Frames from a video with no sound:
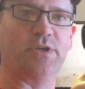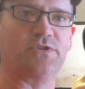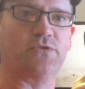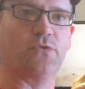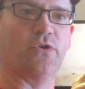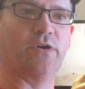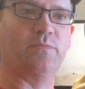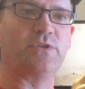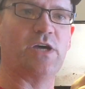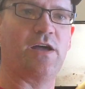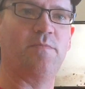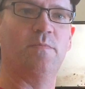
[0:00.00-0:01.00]
pistol grip
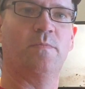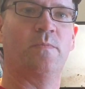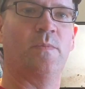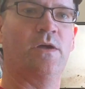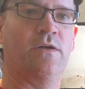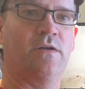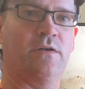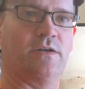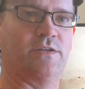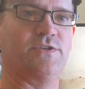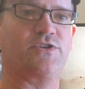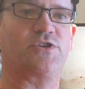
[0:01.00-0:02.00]
type.
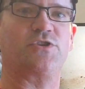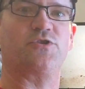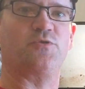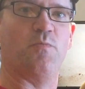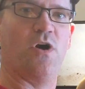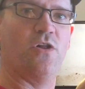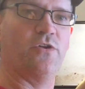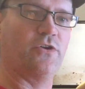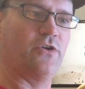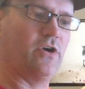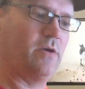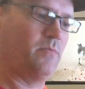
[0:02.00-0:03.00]
It's a smaller
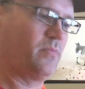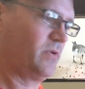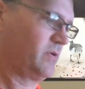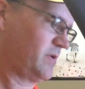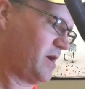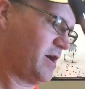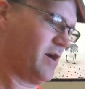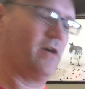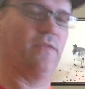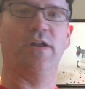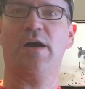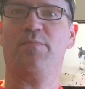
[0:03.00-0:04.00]
grip
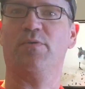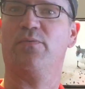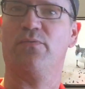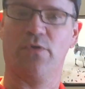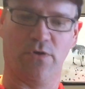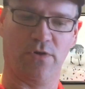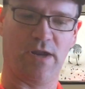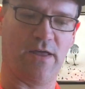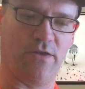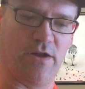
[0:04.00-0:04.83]
than I prefer now